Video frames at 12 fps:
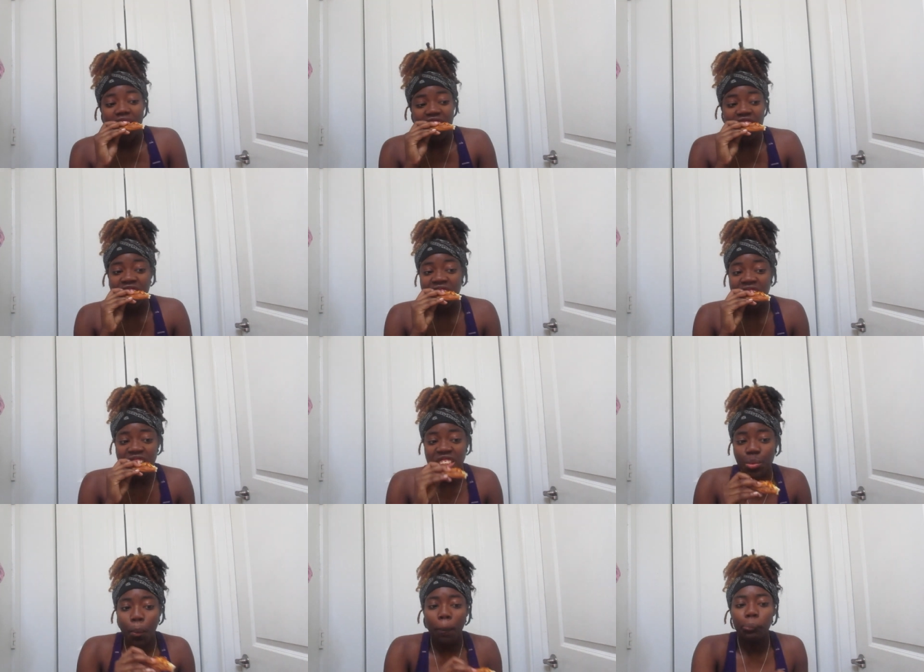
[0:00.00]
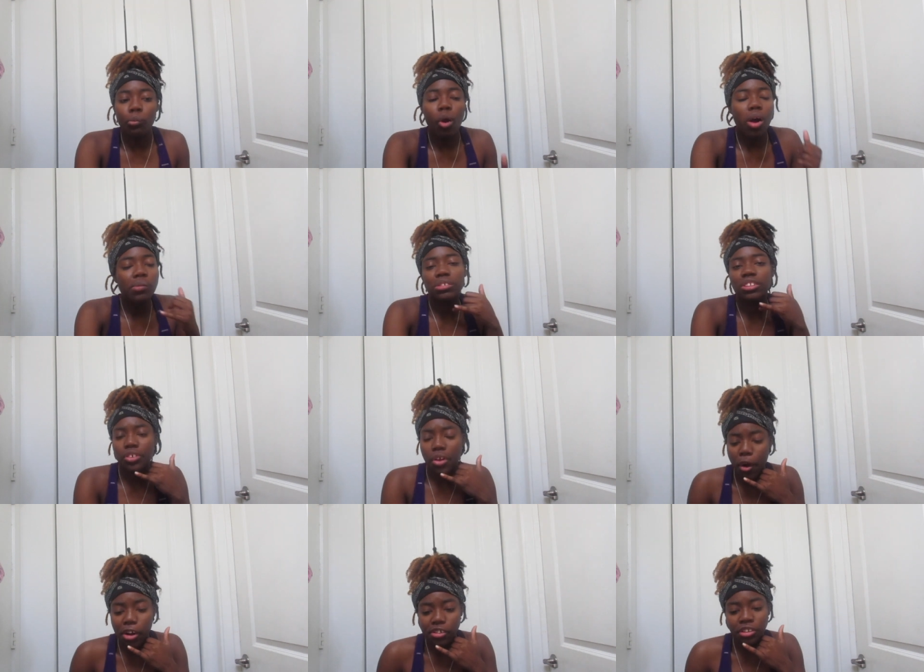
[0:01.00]
You know,
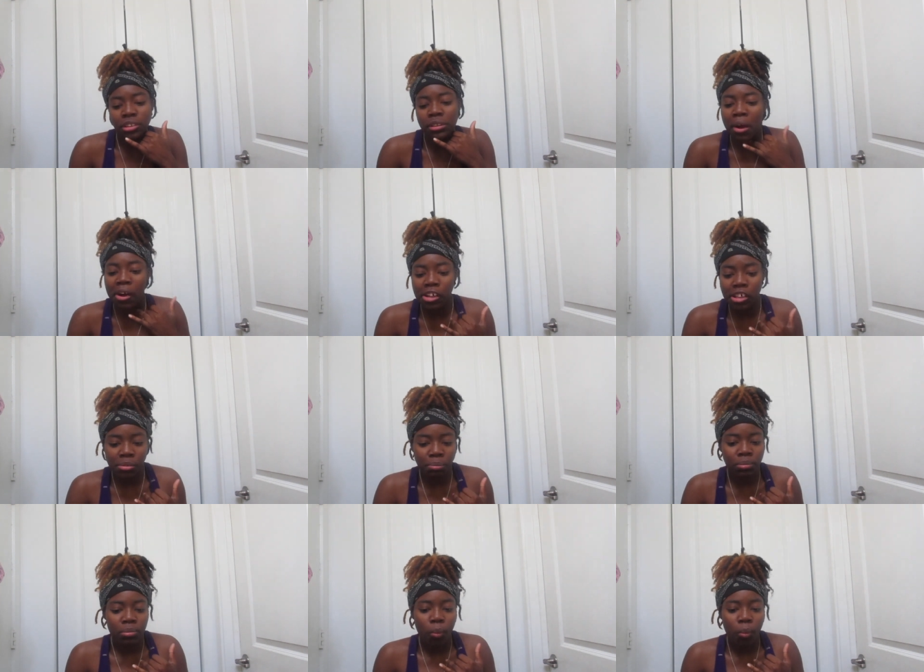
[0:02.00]
sorry. Um,